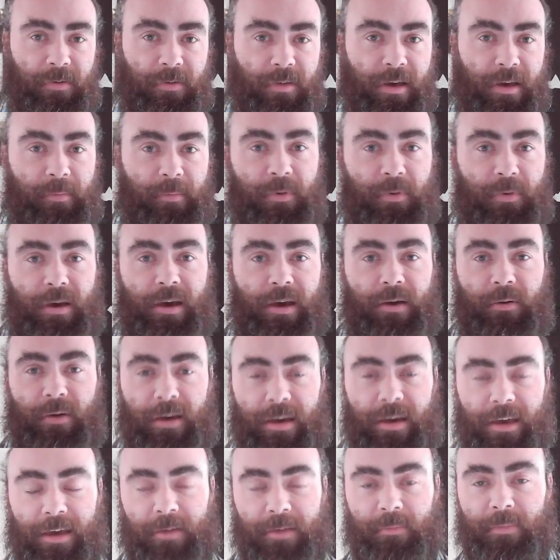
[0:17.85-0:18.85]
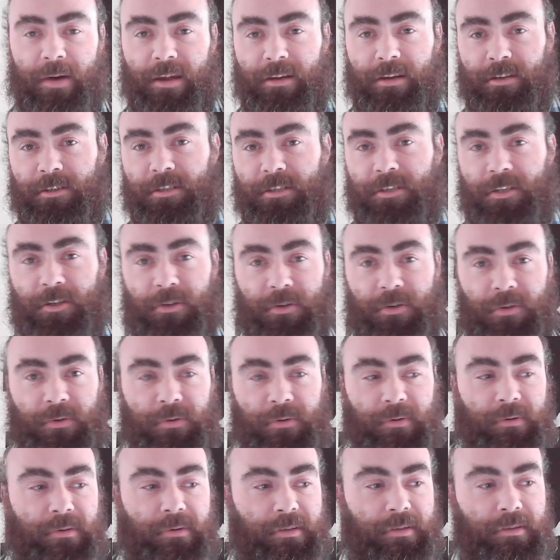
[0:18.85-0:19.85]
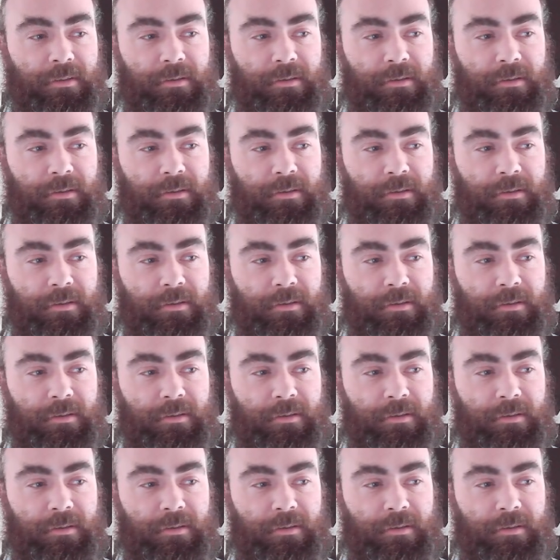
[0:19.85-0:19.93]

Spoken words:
that I put out, I had managed to